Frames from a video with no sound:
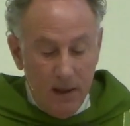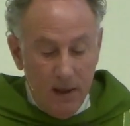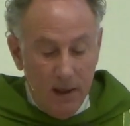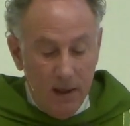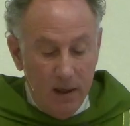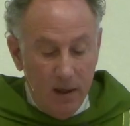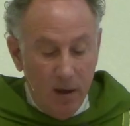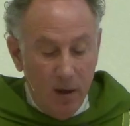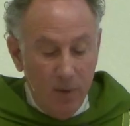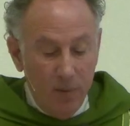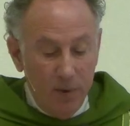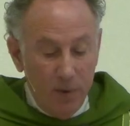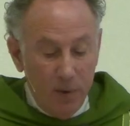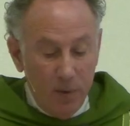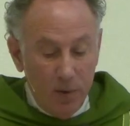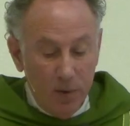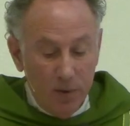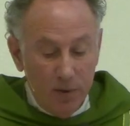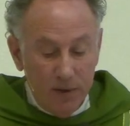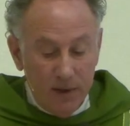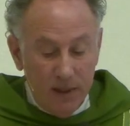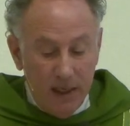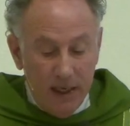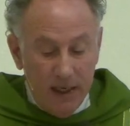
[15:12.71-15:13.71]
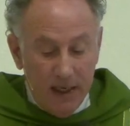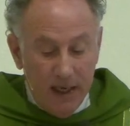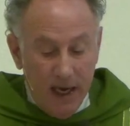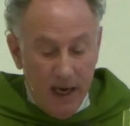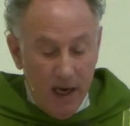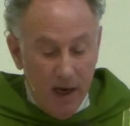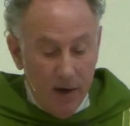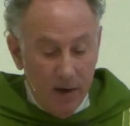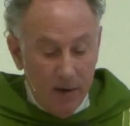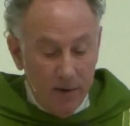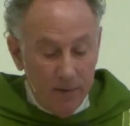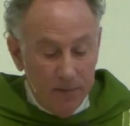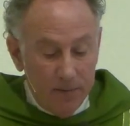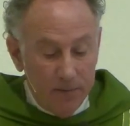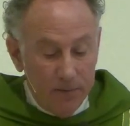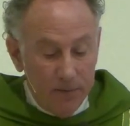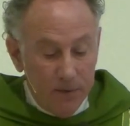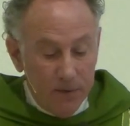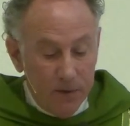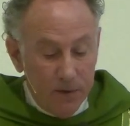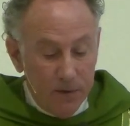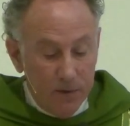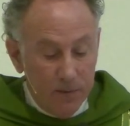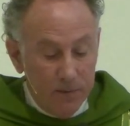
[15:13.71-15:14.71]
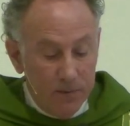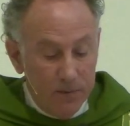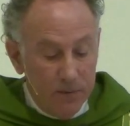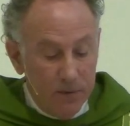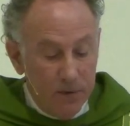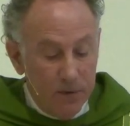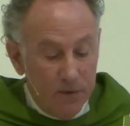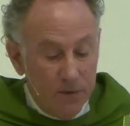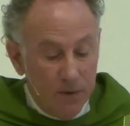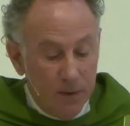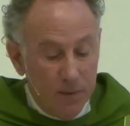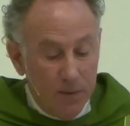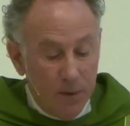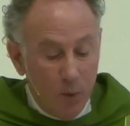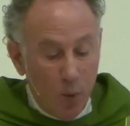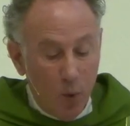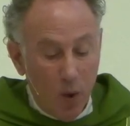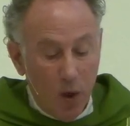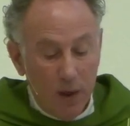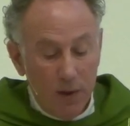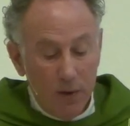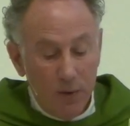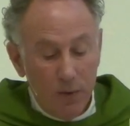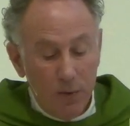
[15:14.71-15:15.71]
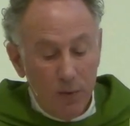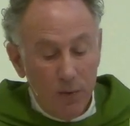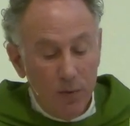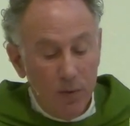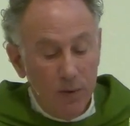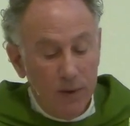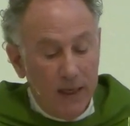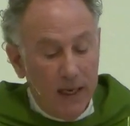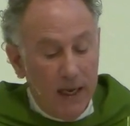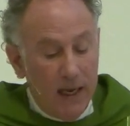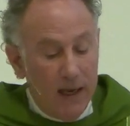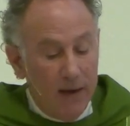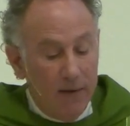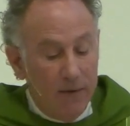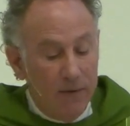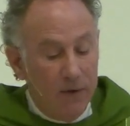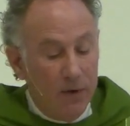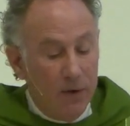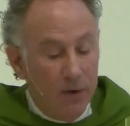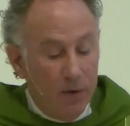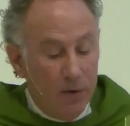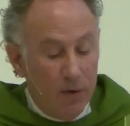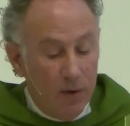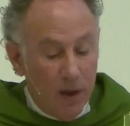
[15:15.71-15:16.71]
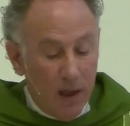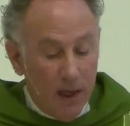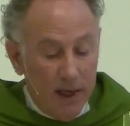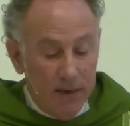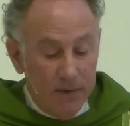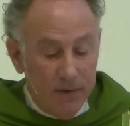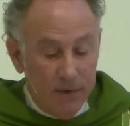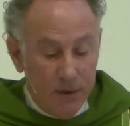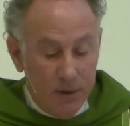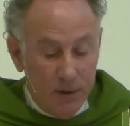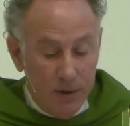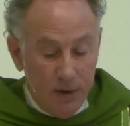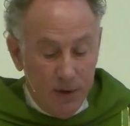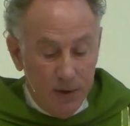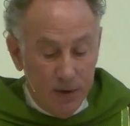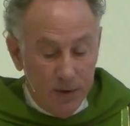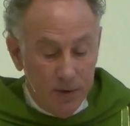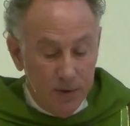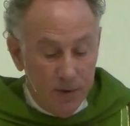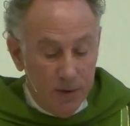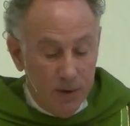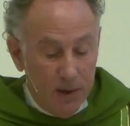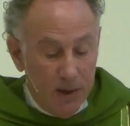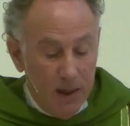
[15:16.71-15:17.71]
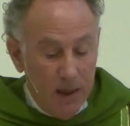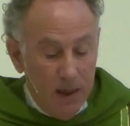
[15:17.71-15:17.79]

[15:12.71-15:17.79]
And I hope you will take care from the one who gave you life to you,